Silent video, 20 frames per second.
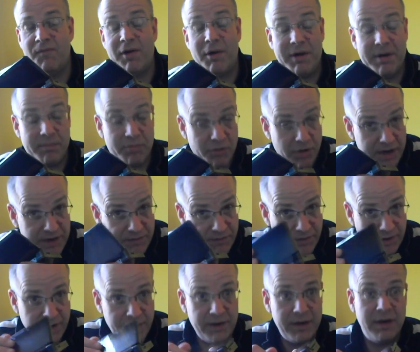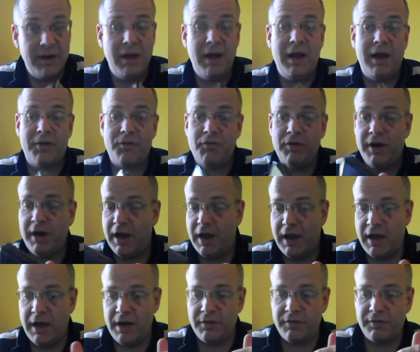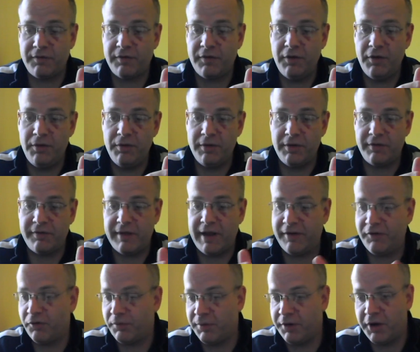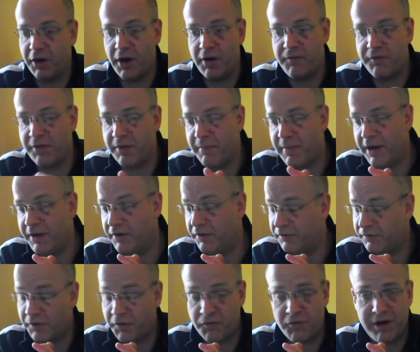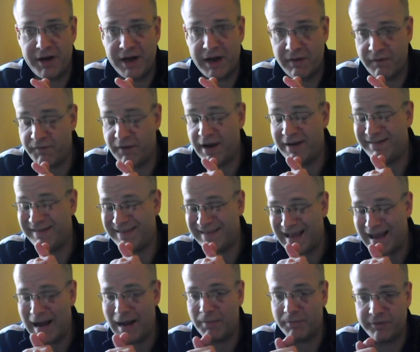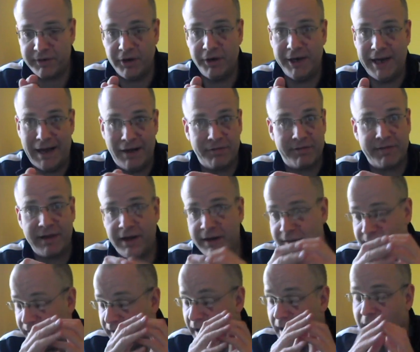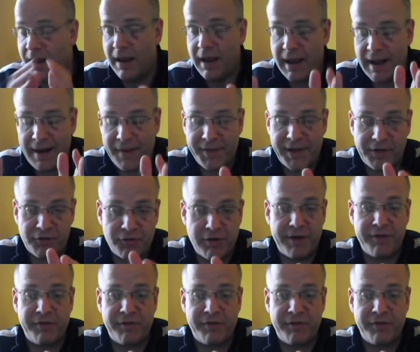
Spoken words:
very briefly, as regards to the setup and going through the menus. The 3D effect is absolutely outstanding. How that